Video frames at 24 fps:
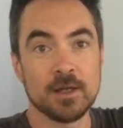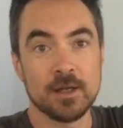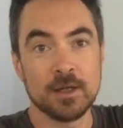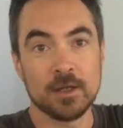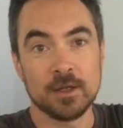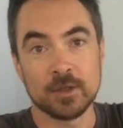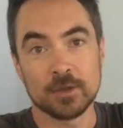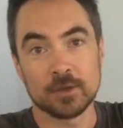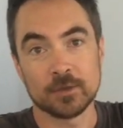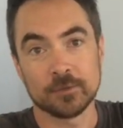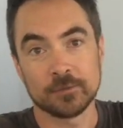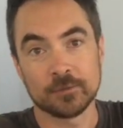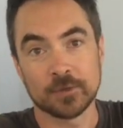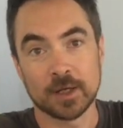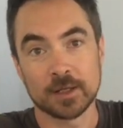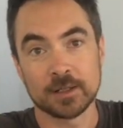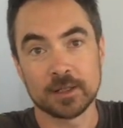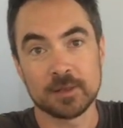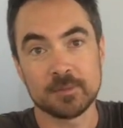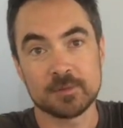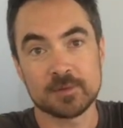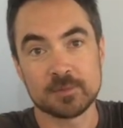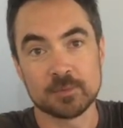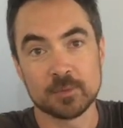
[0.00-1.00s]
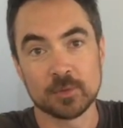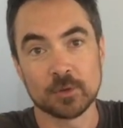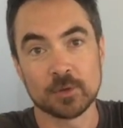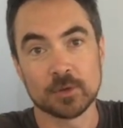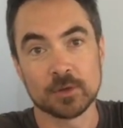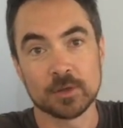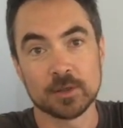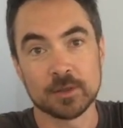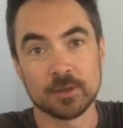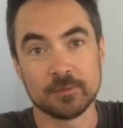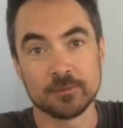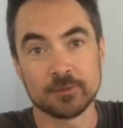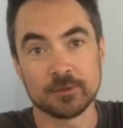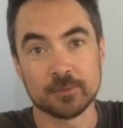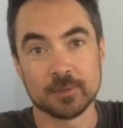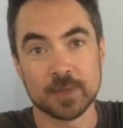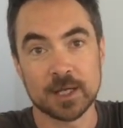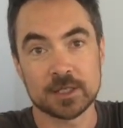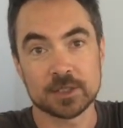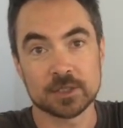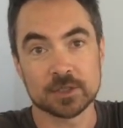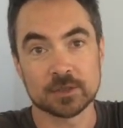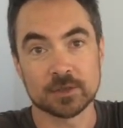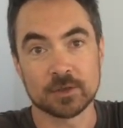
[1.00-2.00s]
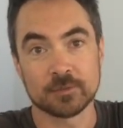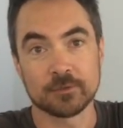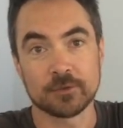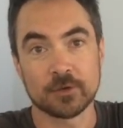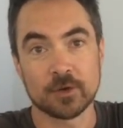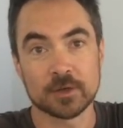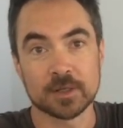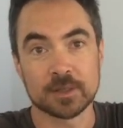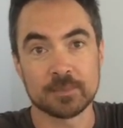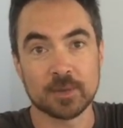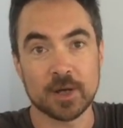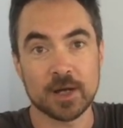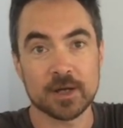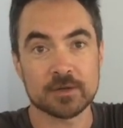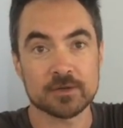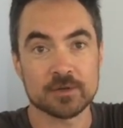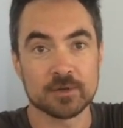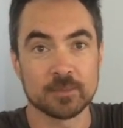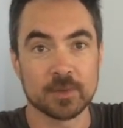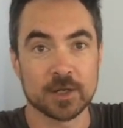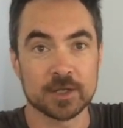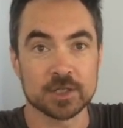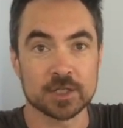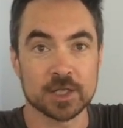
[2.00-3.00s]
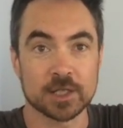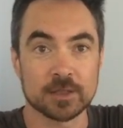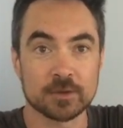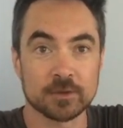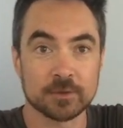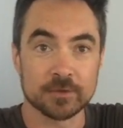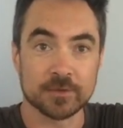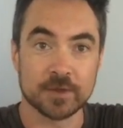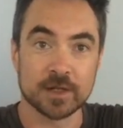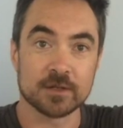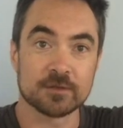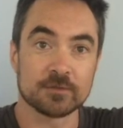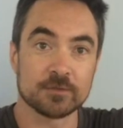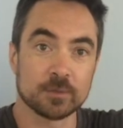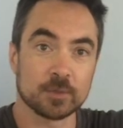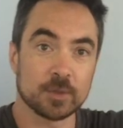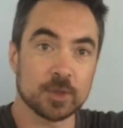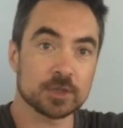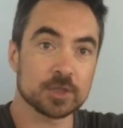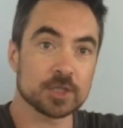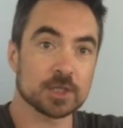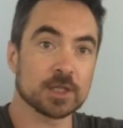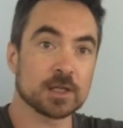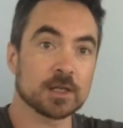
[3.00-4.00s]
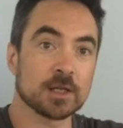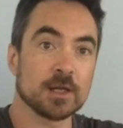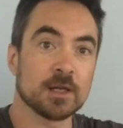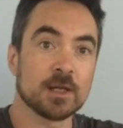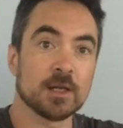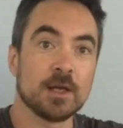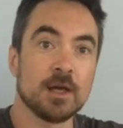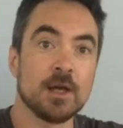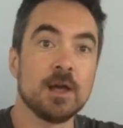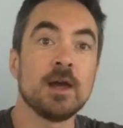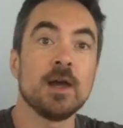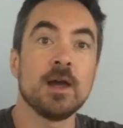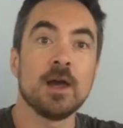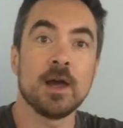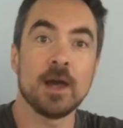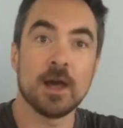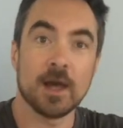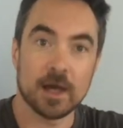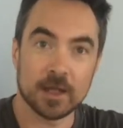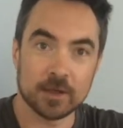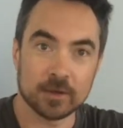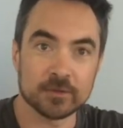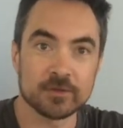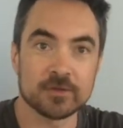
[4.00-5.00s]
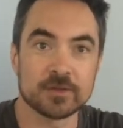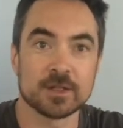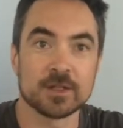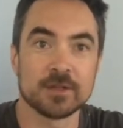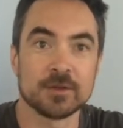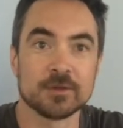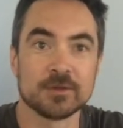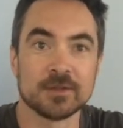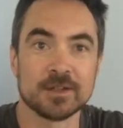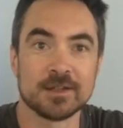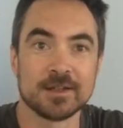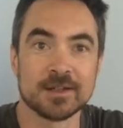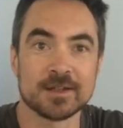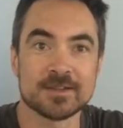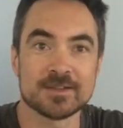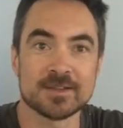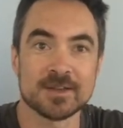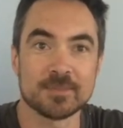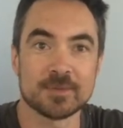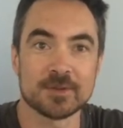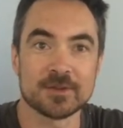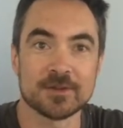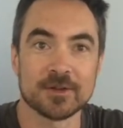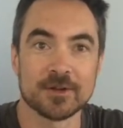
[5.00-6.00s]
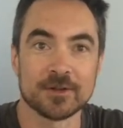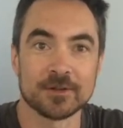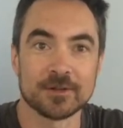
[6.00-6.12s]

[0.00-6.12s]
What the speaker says: You'll find heaps more information on folding bikes on my channel. Thanks for watching, and I'll see you in the next episode.